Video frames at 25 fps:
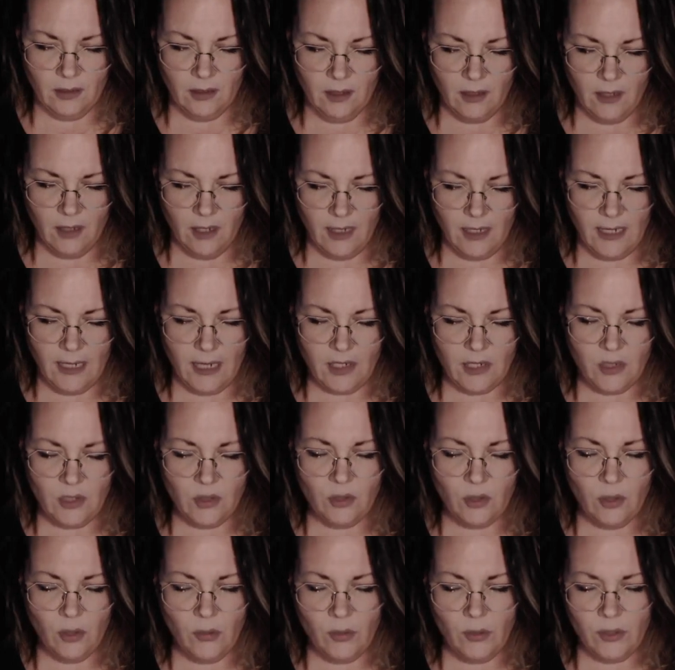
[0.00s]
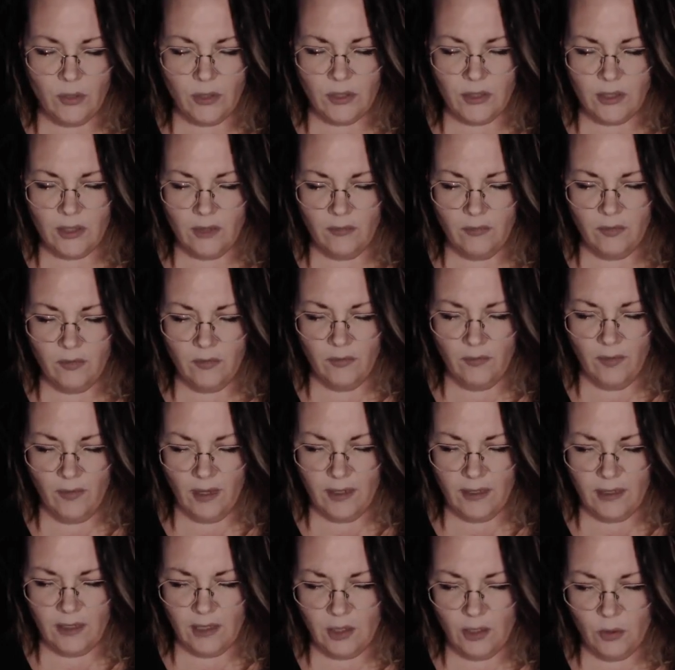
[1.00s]
And as you lower yourself, you
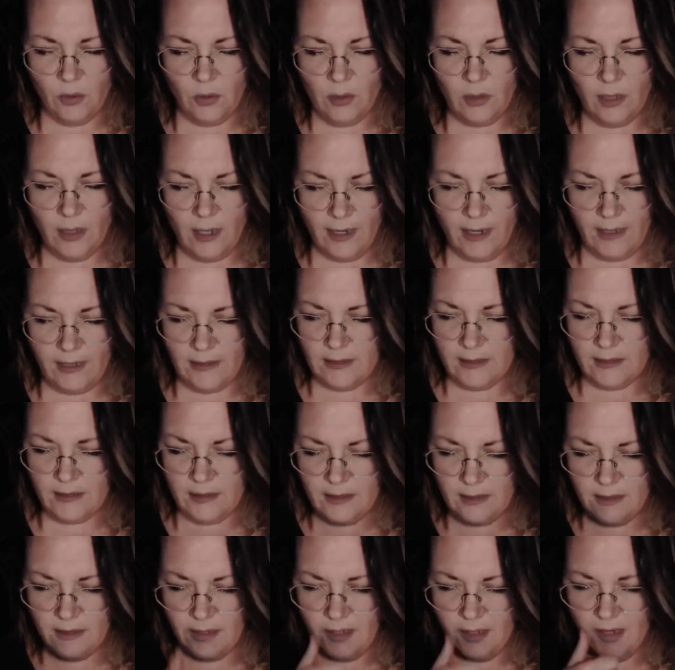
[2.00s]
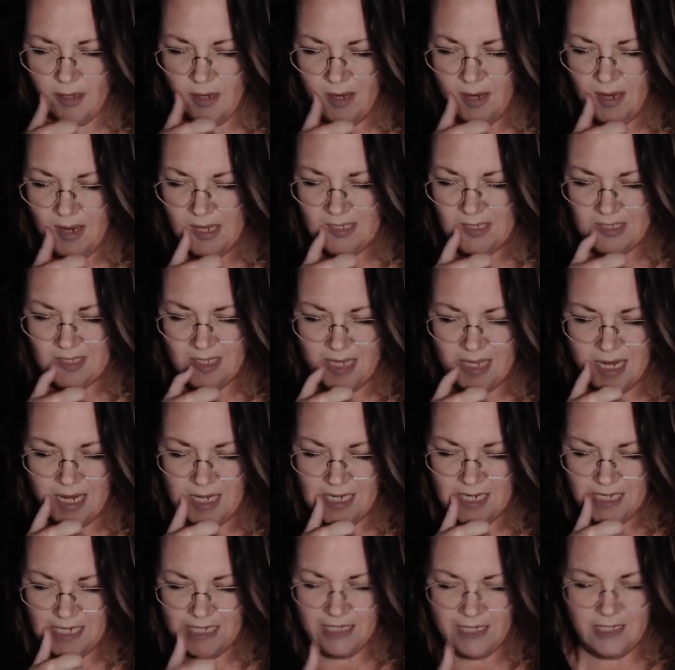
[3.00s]
find that your light has
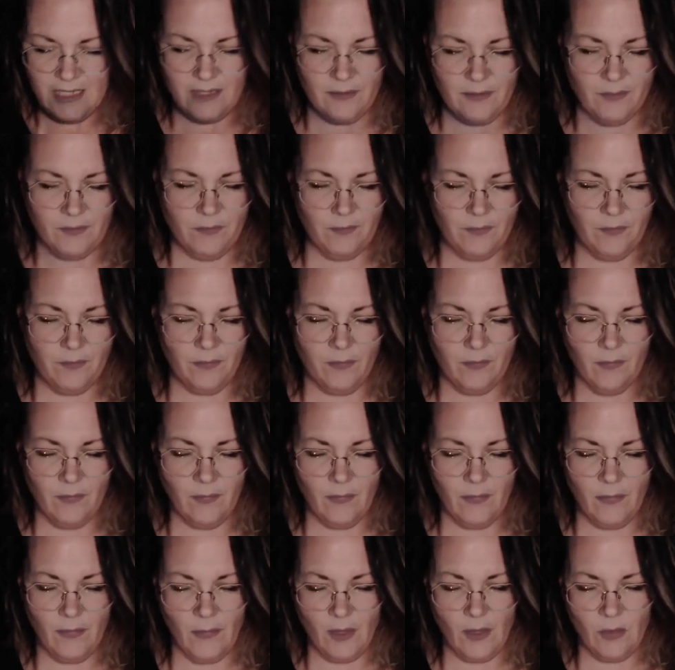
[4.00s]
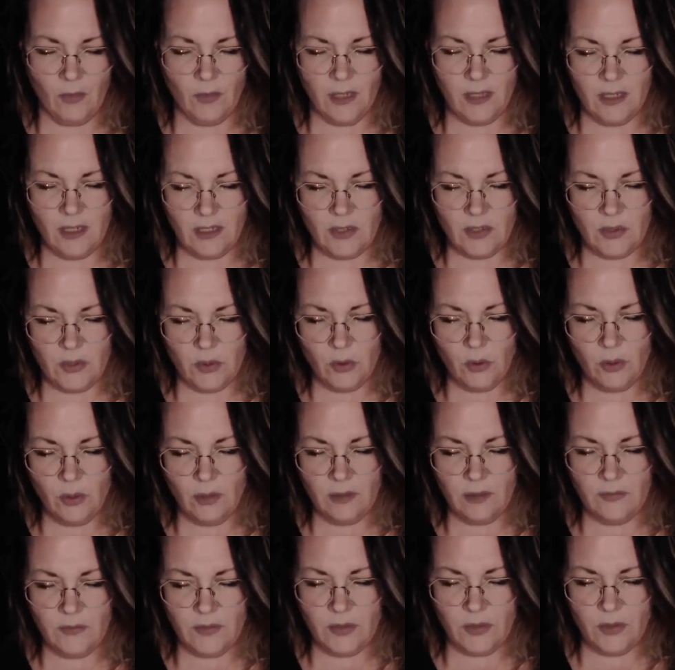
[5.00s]
landed within a circle
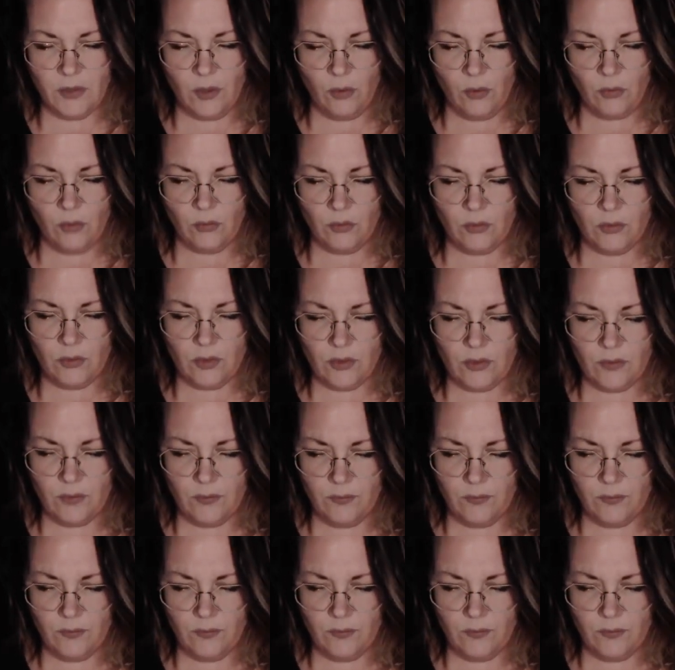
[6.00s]
of stones.